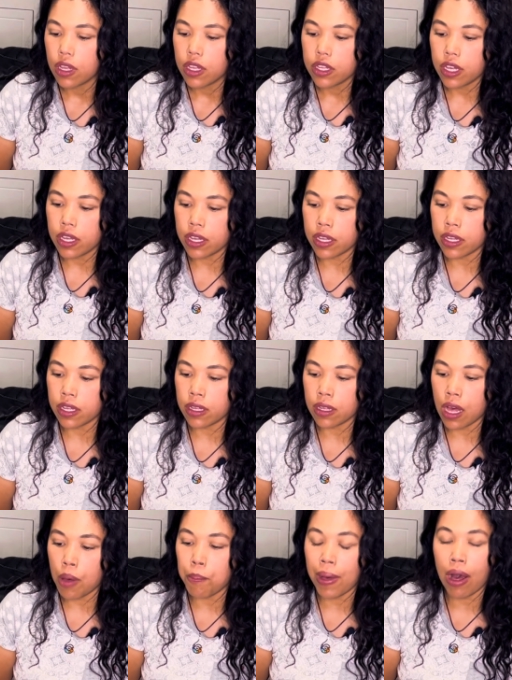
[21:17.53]

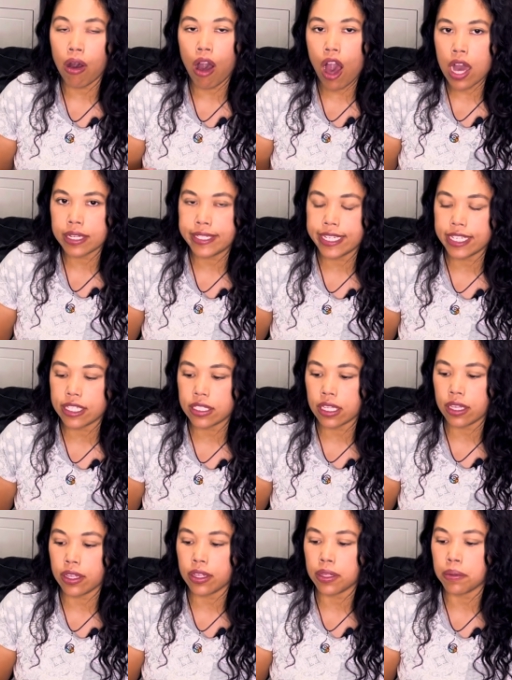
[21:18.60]
about
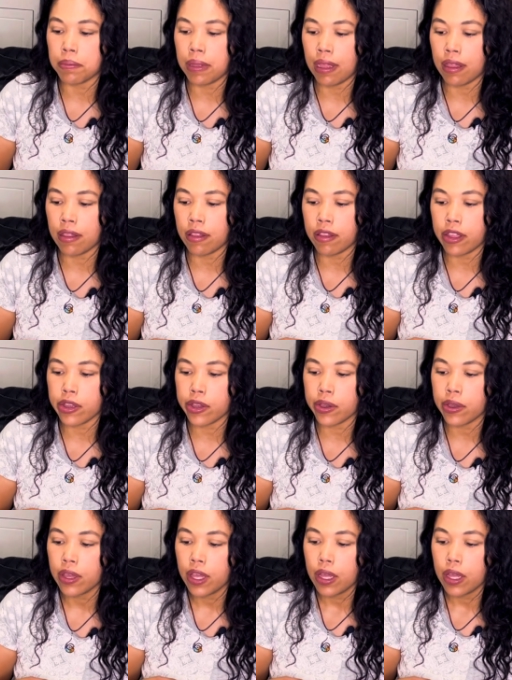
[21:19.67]
autism, and they're